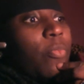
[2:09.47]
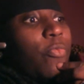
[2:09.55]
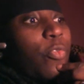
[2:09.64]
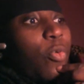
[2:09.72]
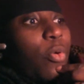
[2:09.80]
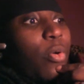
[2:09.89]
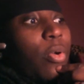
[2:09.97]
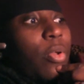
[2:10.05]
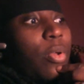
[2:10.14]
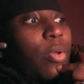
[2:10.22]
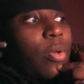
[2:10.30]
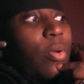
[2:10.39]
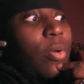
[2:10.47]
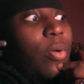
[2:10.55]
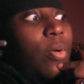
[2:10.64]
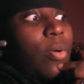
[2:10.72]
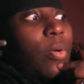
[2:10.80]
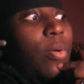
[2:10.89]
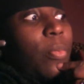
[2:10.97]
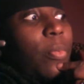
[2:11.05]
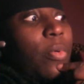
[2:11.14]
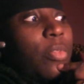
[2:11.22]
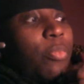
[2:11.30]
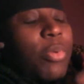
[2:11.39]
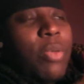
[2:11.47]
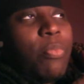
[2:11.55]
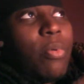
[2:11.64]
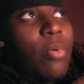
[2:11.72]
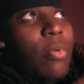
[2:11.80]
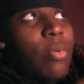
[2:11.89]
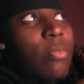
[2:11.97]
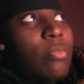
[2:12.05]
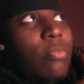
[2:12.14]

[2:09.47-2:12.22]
for the people